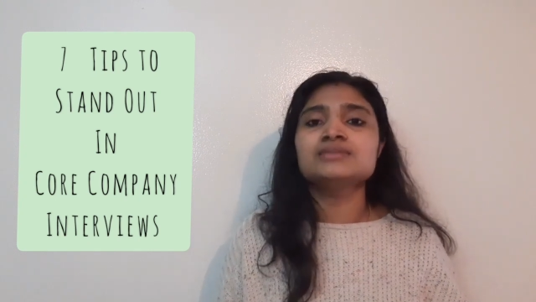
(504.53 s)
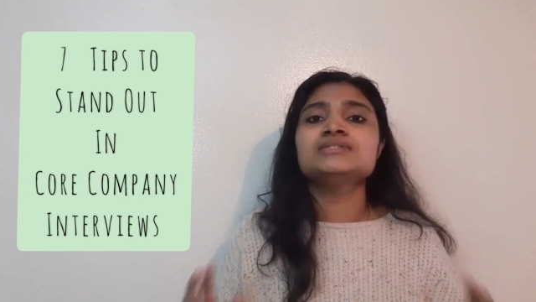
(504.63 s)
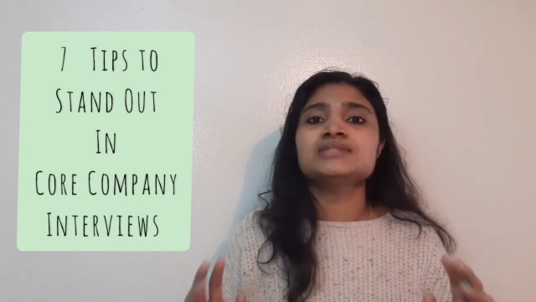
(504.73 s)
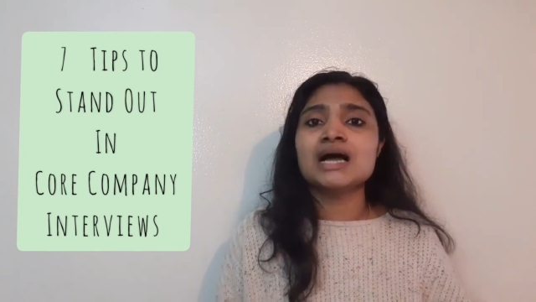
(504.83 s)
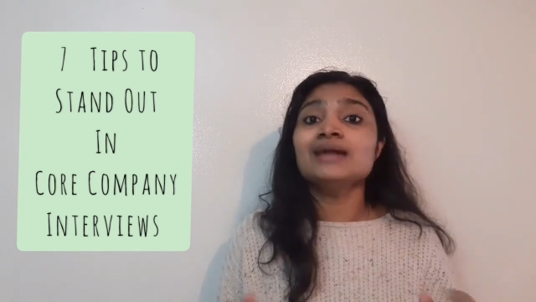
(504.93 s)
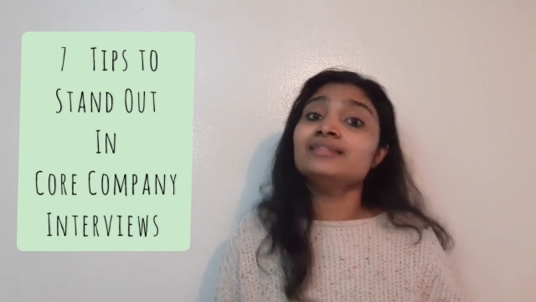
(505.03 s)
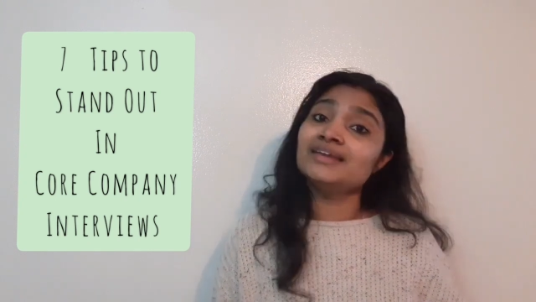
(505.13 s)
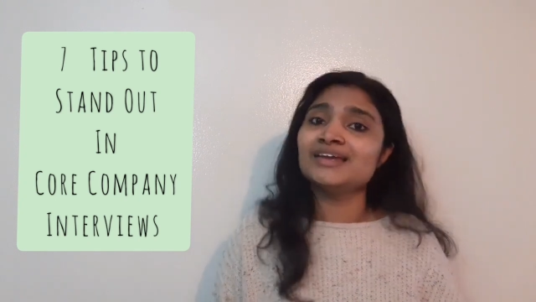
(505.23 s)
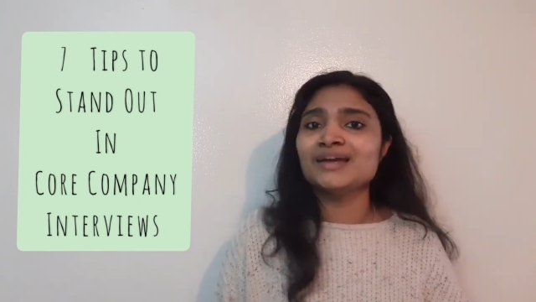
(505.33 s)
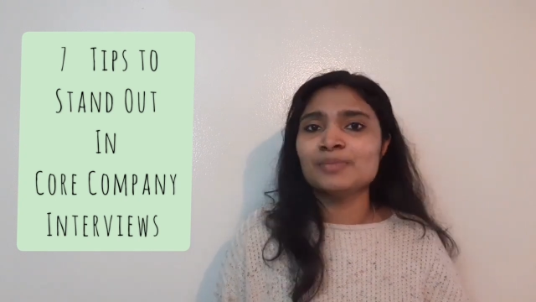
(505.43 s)
start
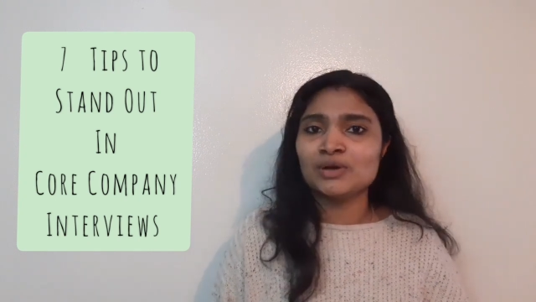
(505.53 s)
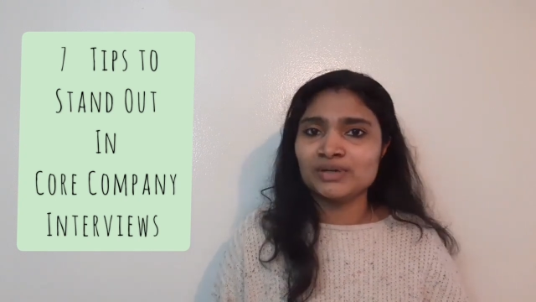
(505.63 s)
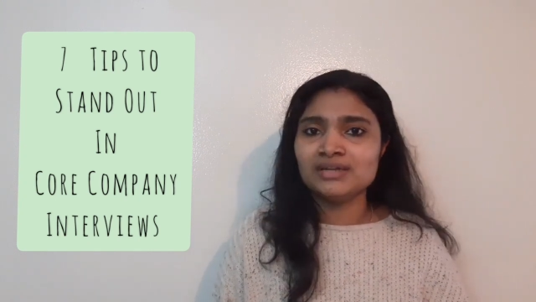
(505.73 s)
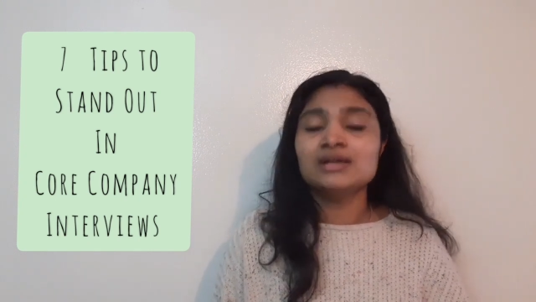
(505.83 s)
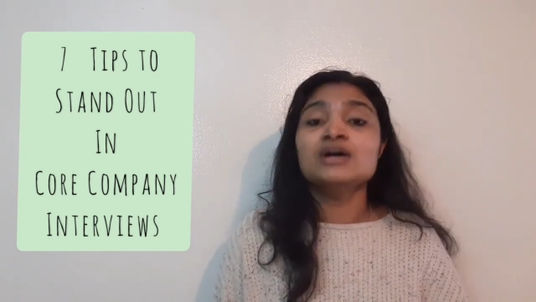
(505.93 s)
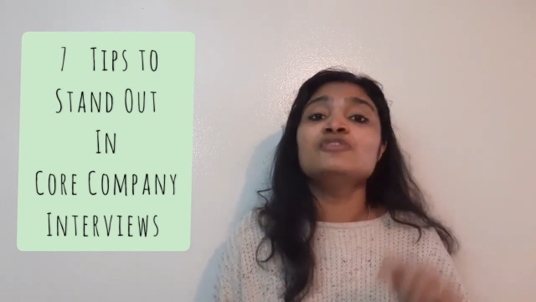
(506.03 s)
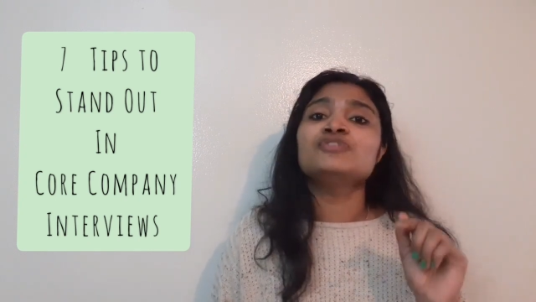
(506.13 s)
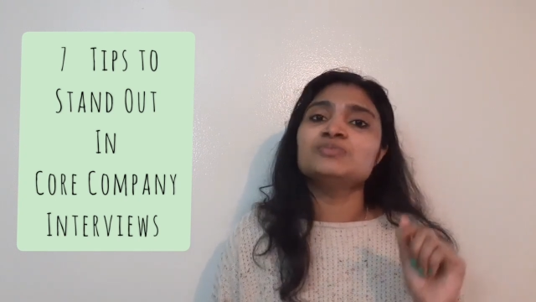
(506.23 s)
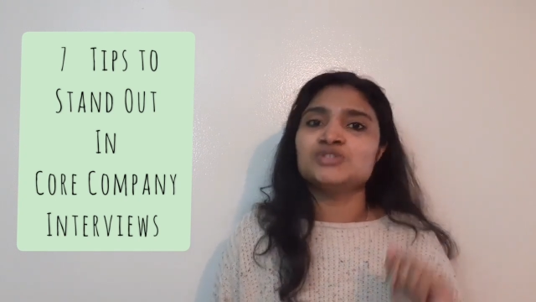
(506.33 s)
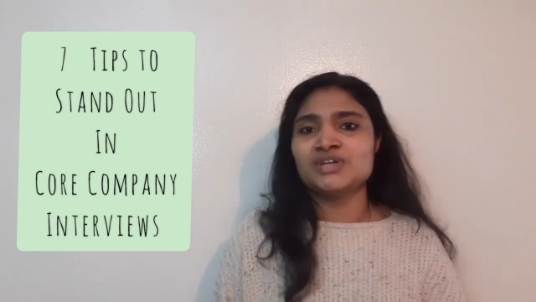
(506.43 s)
thinking about it
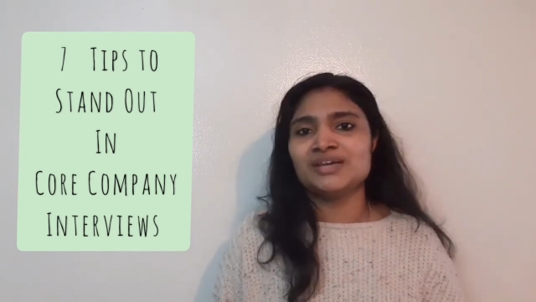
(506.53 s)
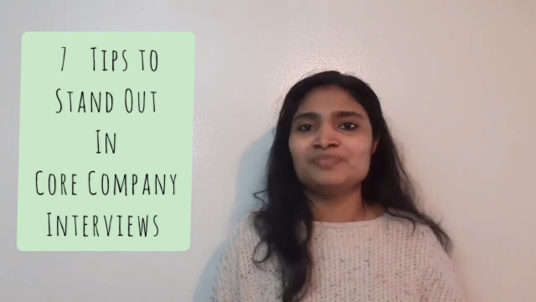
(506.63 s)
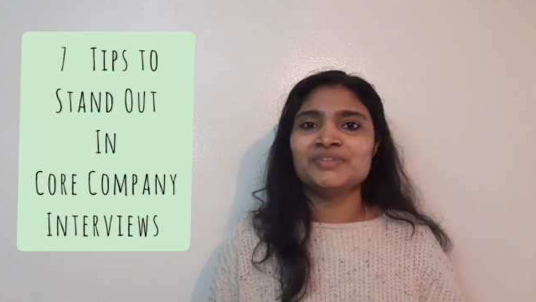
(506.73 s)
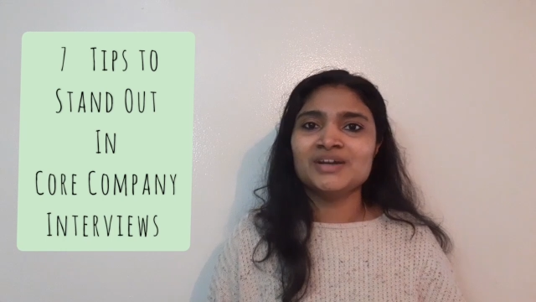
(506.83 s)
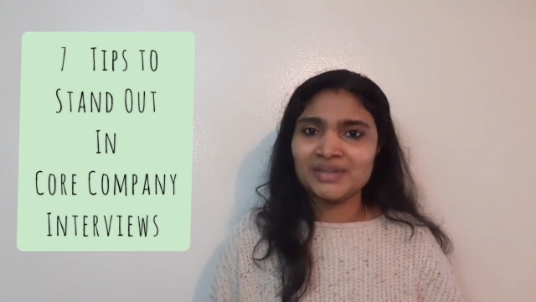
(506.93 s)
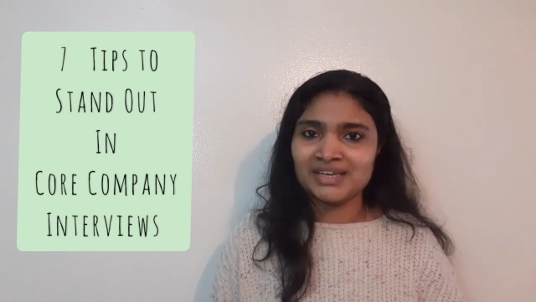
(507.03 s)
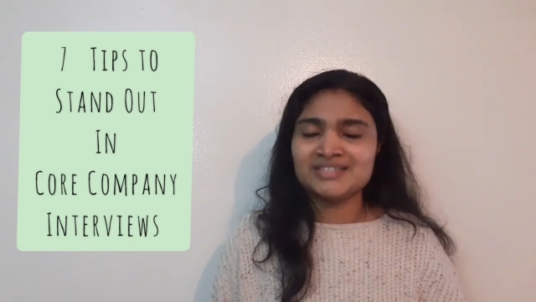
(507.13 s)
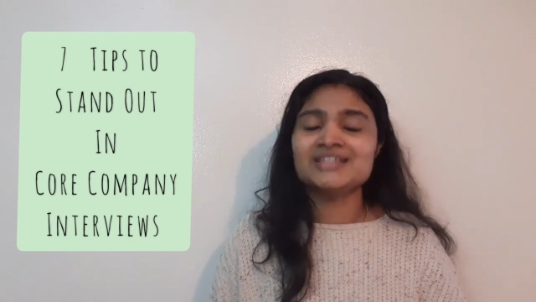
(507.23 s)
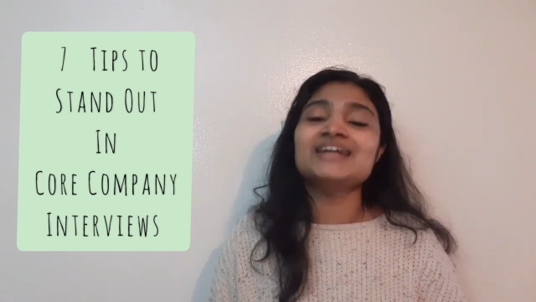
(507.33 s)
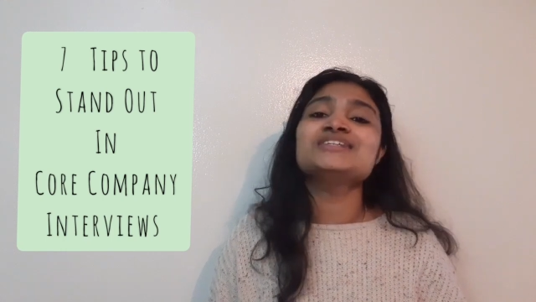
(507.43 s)
from today. Okay,
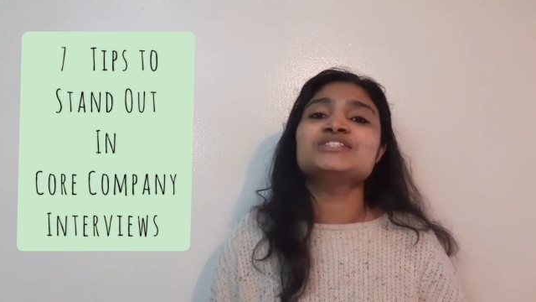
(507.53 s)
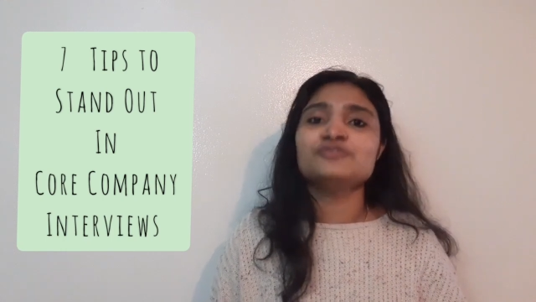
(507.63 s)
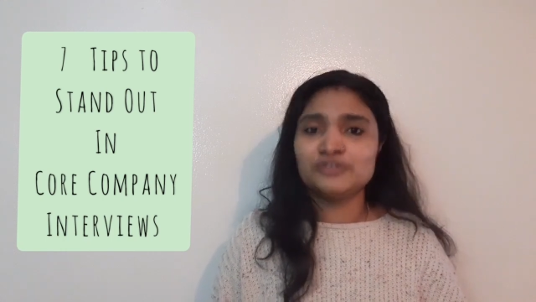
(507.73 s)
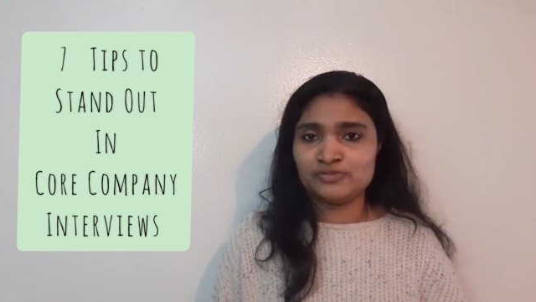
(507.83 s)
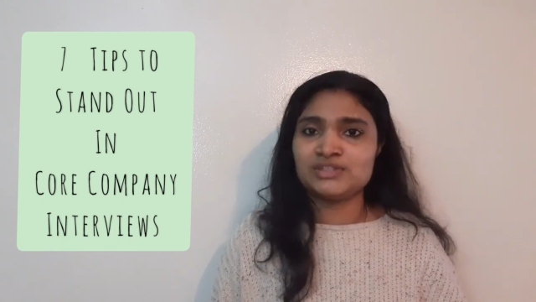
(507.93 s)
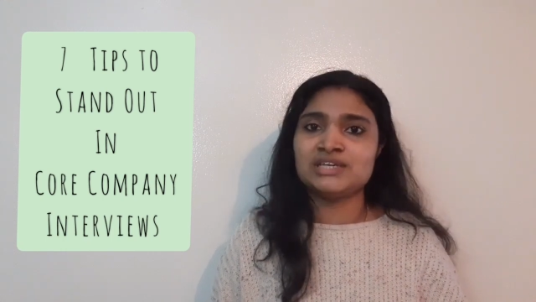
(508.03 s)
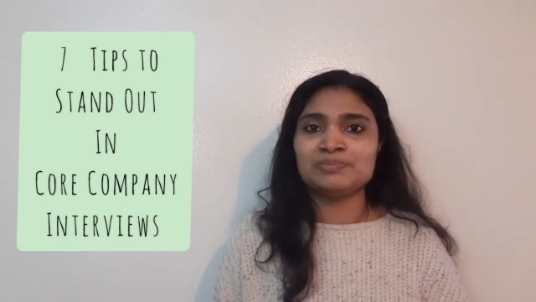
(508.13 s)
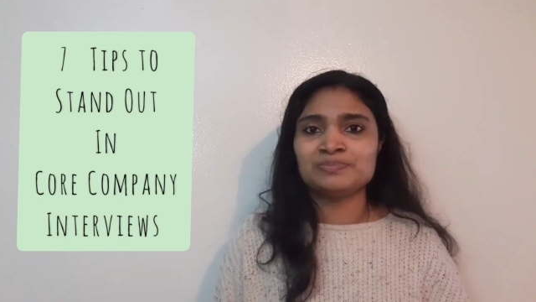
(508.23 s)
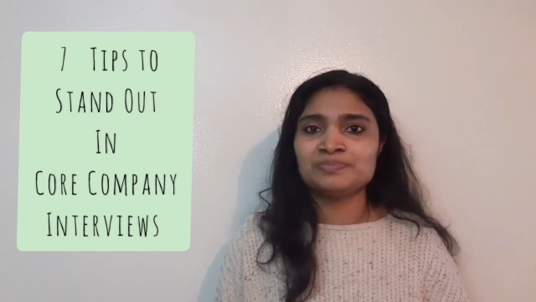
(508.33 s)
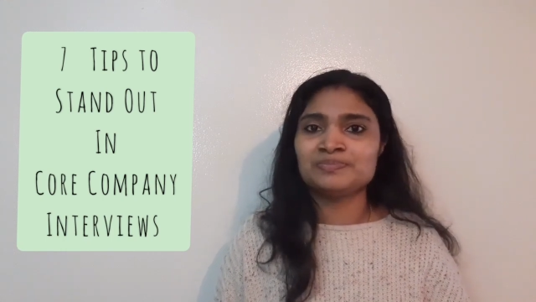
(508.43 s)
so that is the fifth tip.